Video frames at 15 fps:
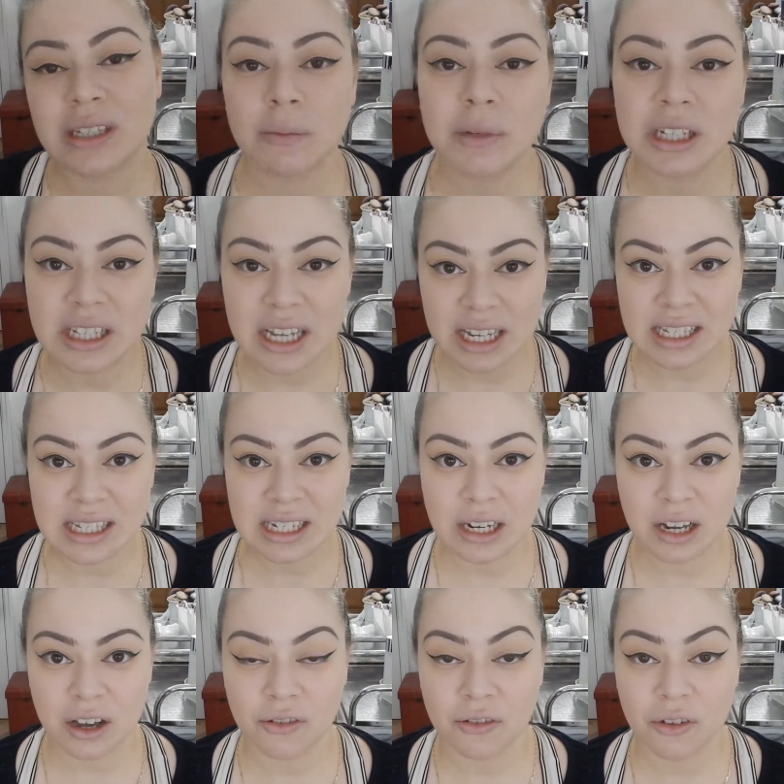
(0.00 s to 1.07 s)
be dense
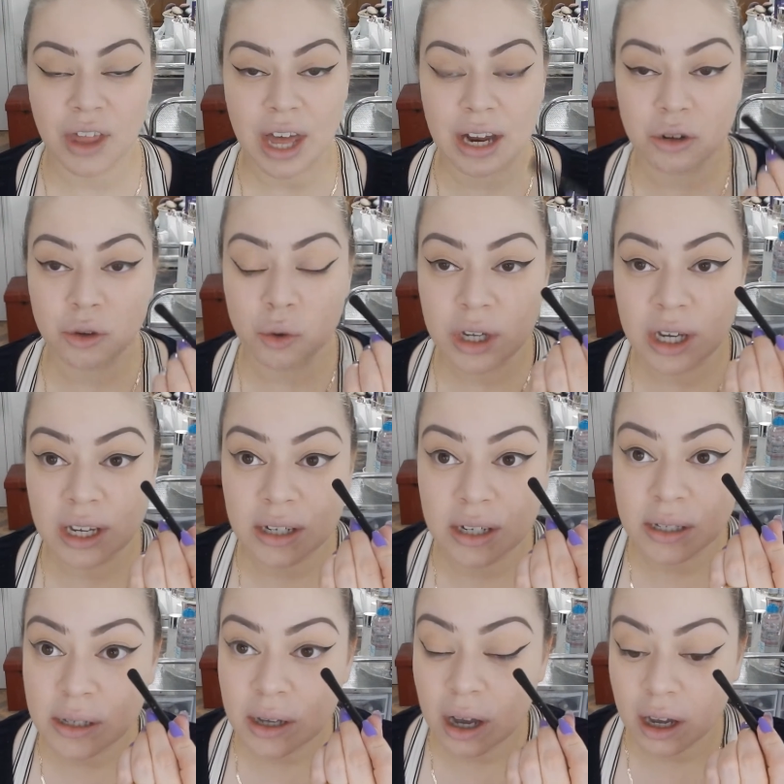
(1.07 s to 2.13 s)
enough that you can
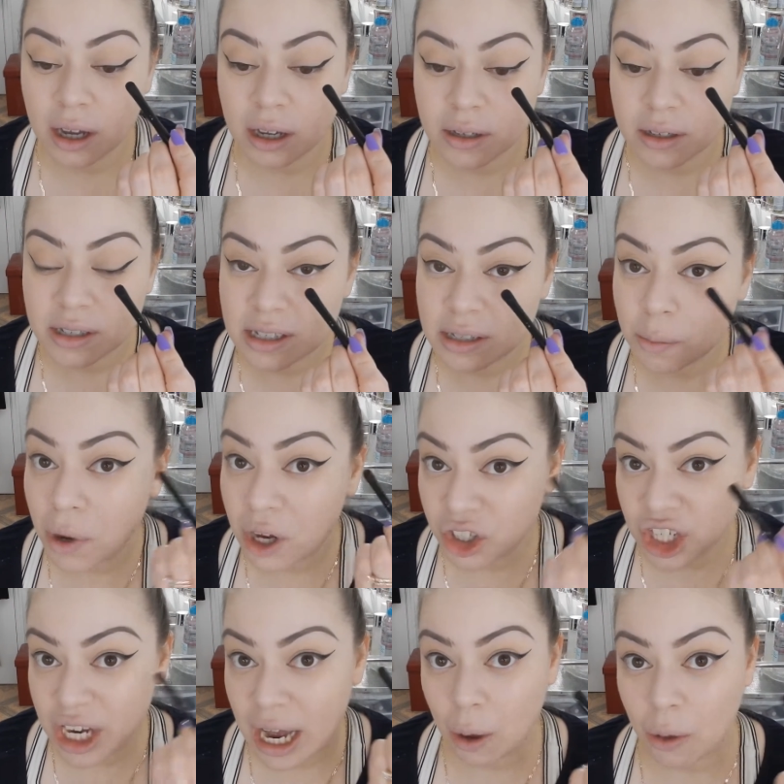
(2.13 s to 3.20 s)

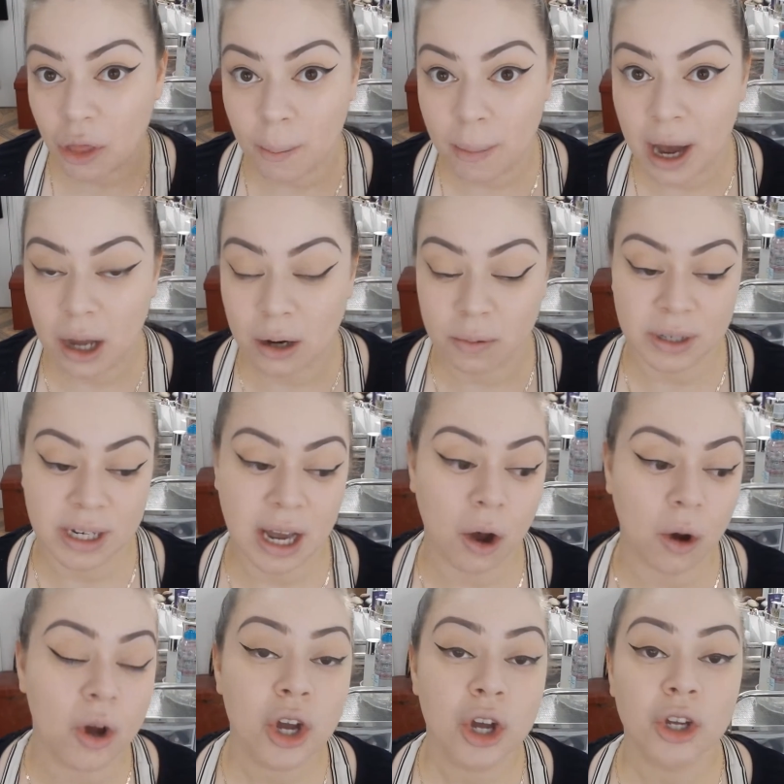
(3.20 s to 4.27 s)
smudge out the bottom.
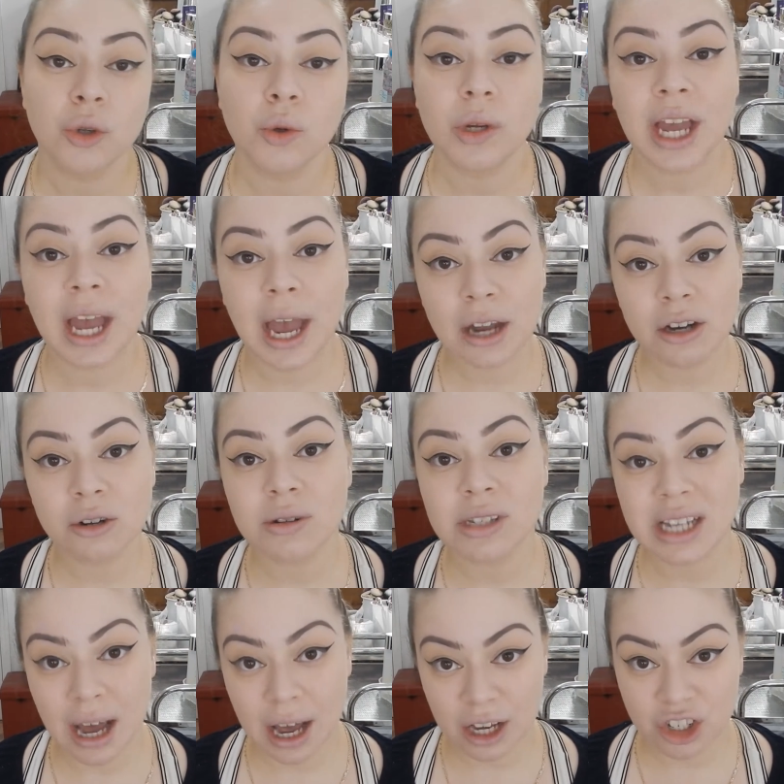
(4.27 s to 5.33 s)
Now, you can use
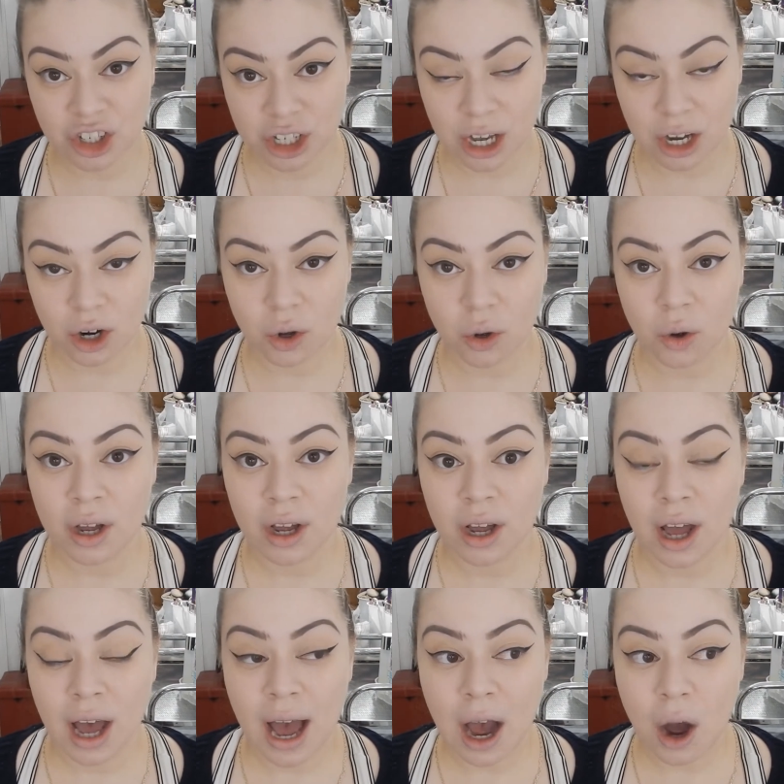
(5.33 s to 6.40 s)
eyeshadow.
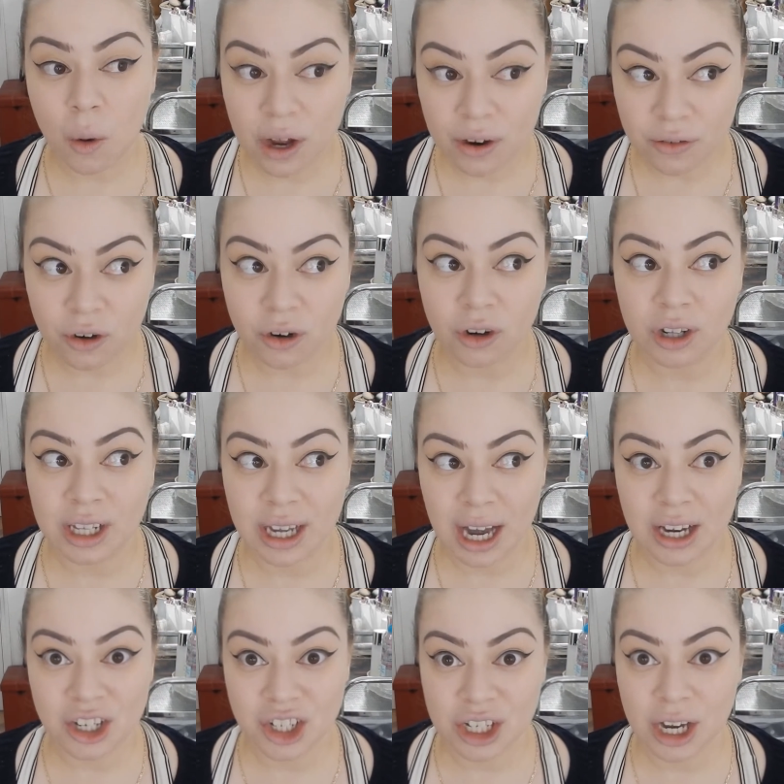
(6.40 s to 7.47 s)
However, the
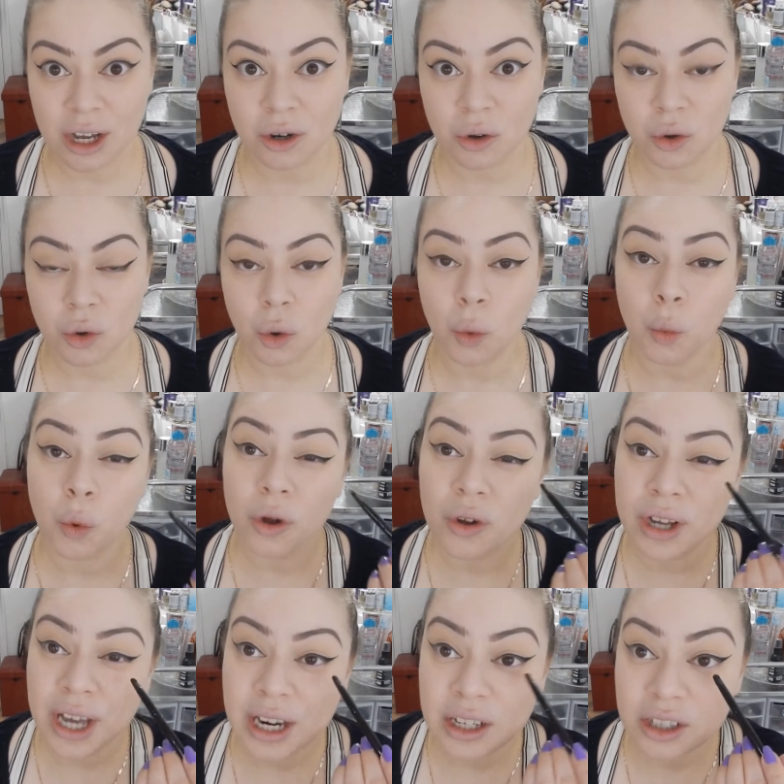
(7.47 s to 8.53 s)
eyeshadow will
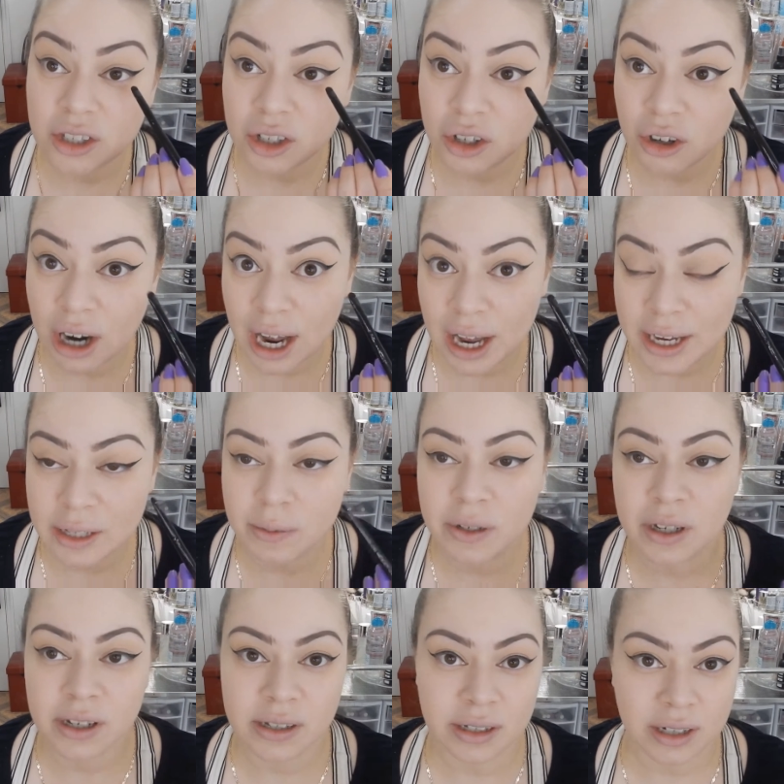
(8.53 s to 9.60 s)
get into your eyes
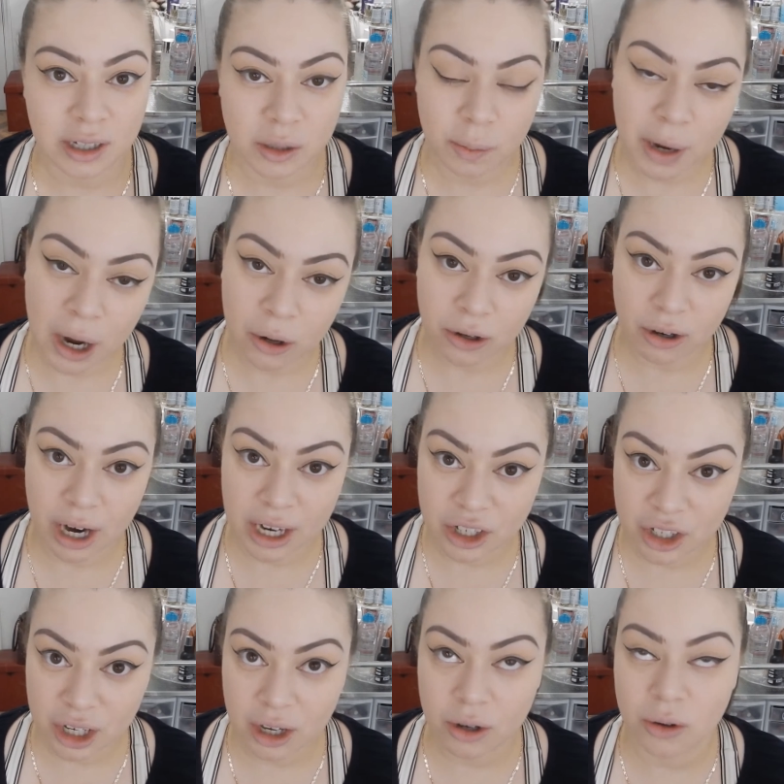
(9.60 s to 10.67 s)
because it is a powder
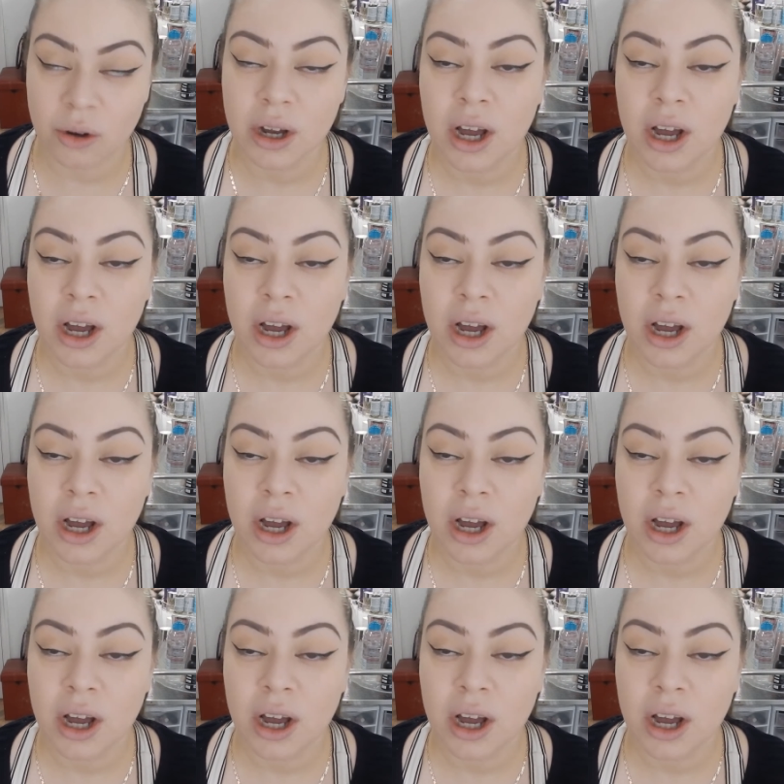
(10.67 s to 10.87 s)
eyeshadow,